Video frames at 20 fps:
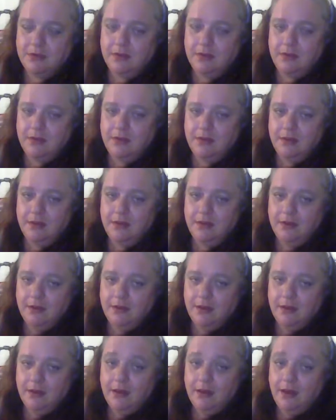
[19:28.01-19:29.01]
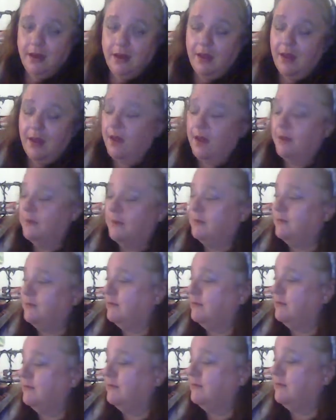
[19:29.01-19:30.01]
to
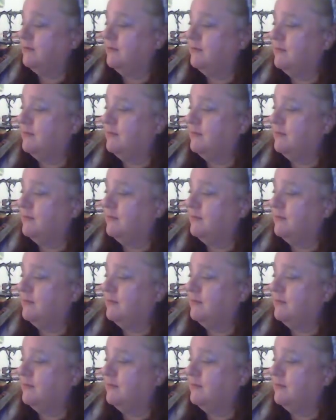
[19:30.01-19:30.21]
um,